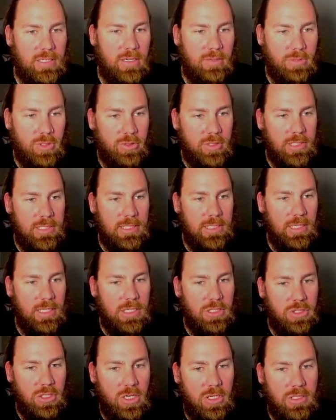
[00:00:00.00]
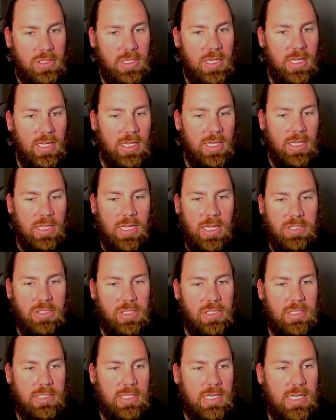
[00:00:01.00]
I'm doing silly shots. As you
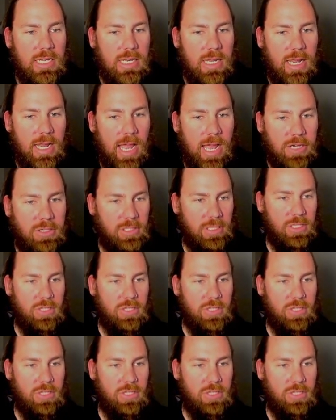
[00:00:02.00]
can see, they actually